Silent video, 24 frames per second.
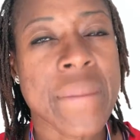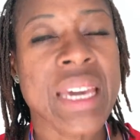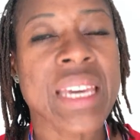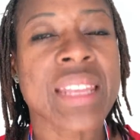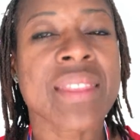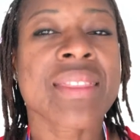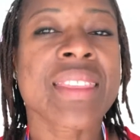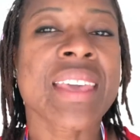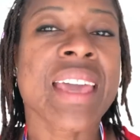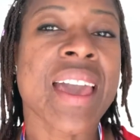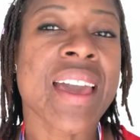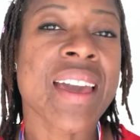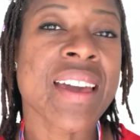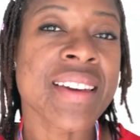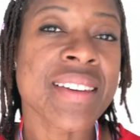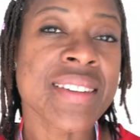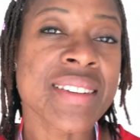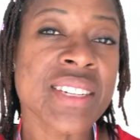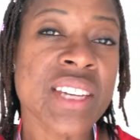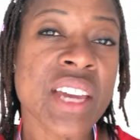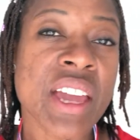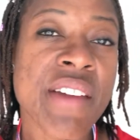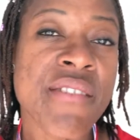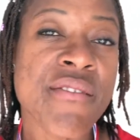But in the
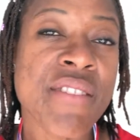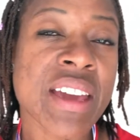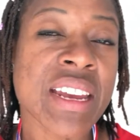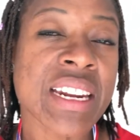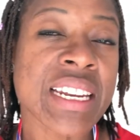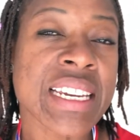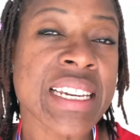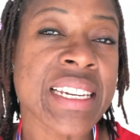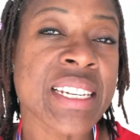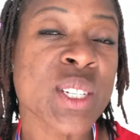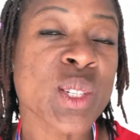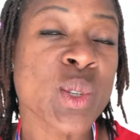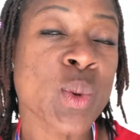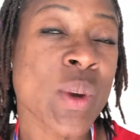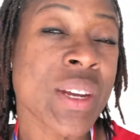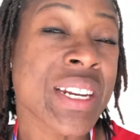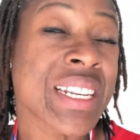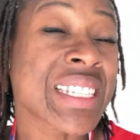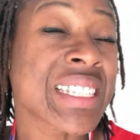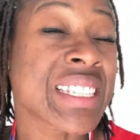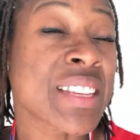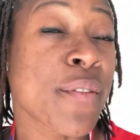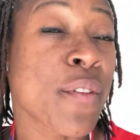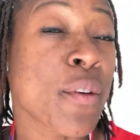end, I ran it in
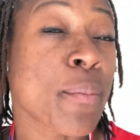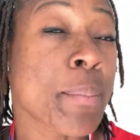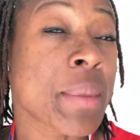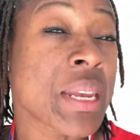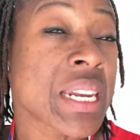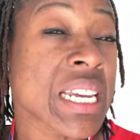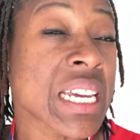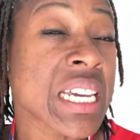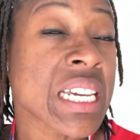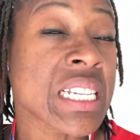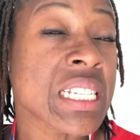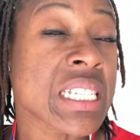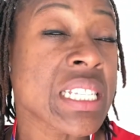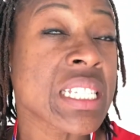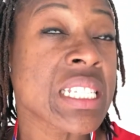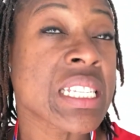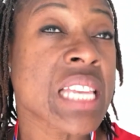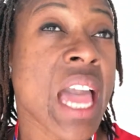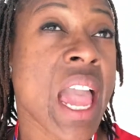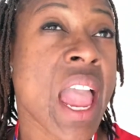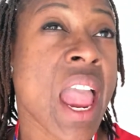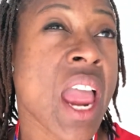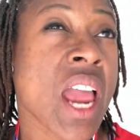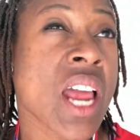27 minutes
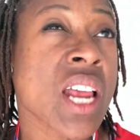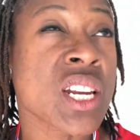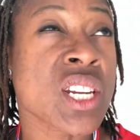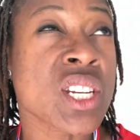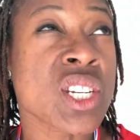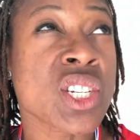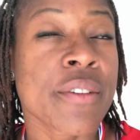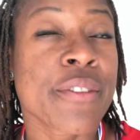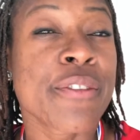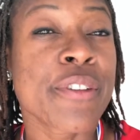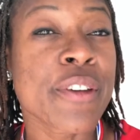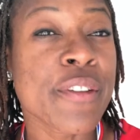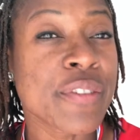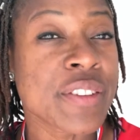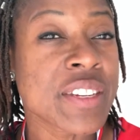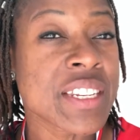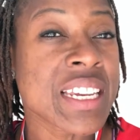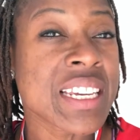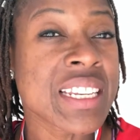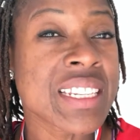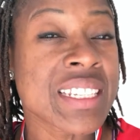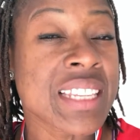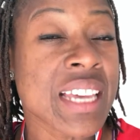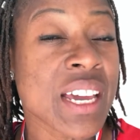and
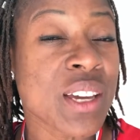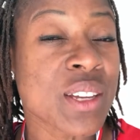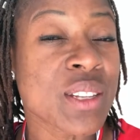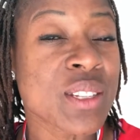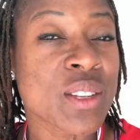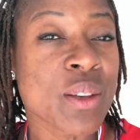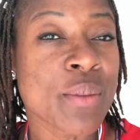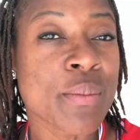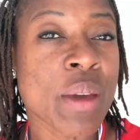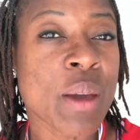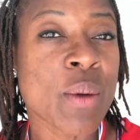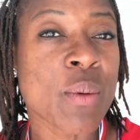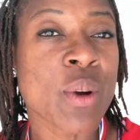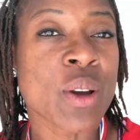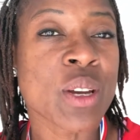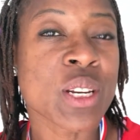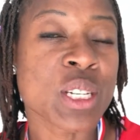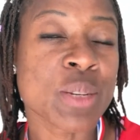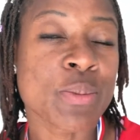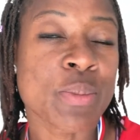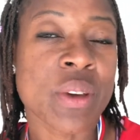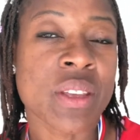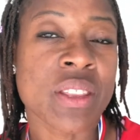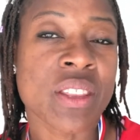15 seconds on my
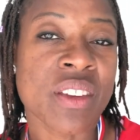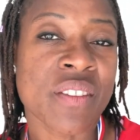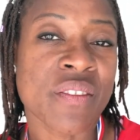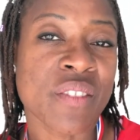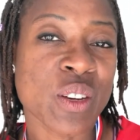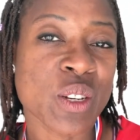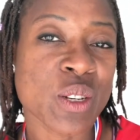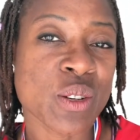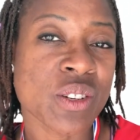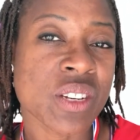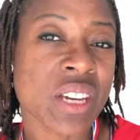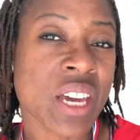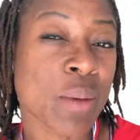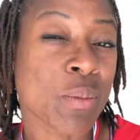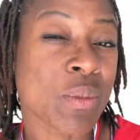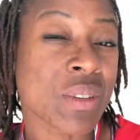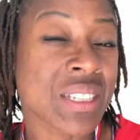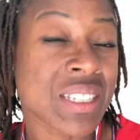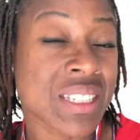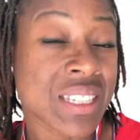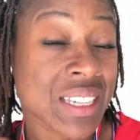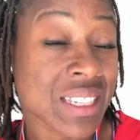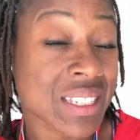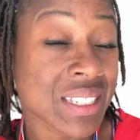watch, but the official time
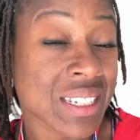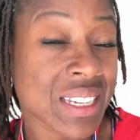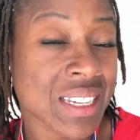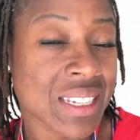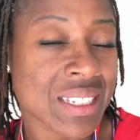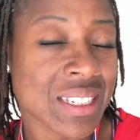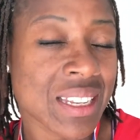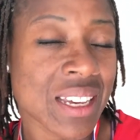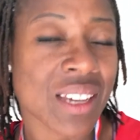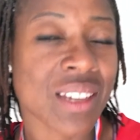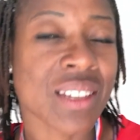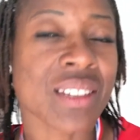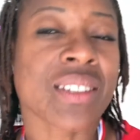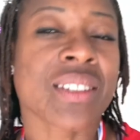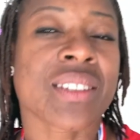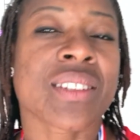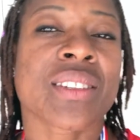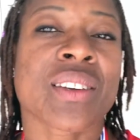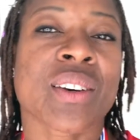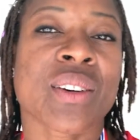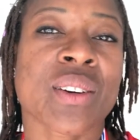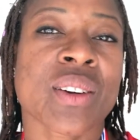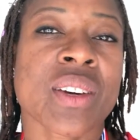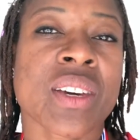was 16 seconds.
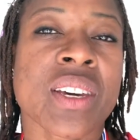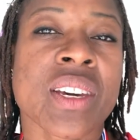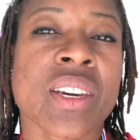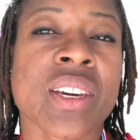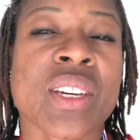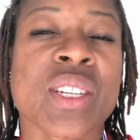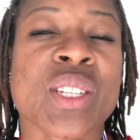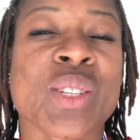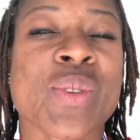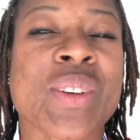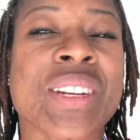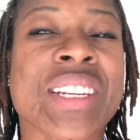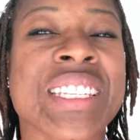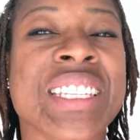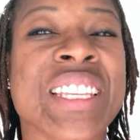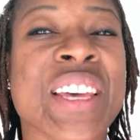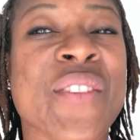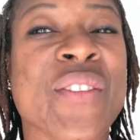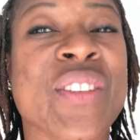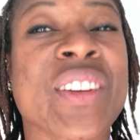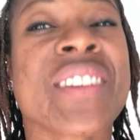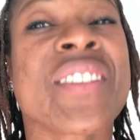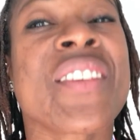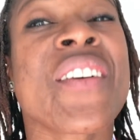So
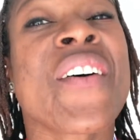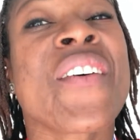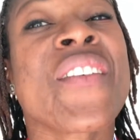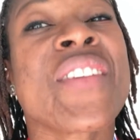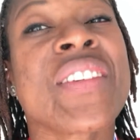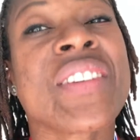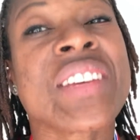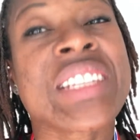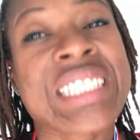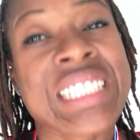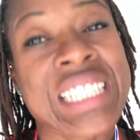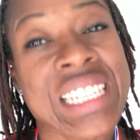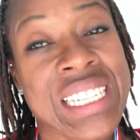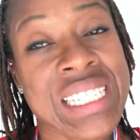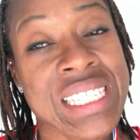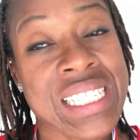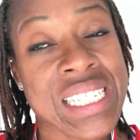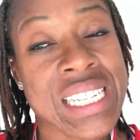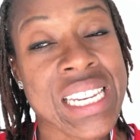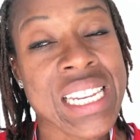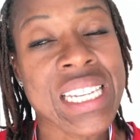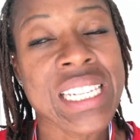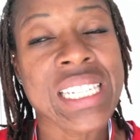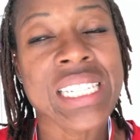27,
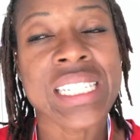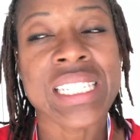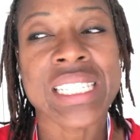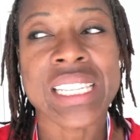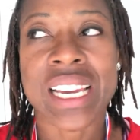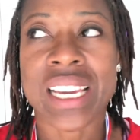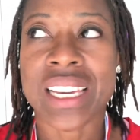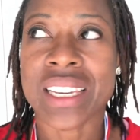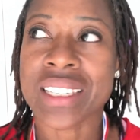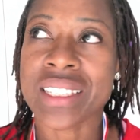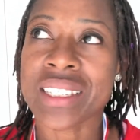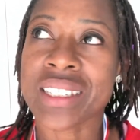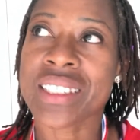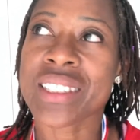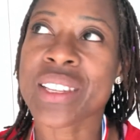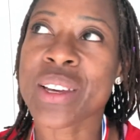16 seconds.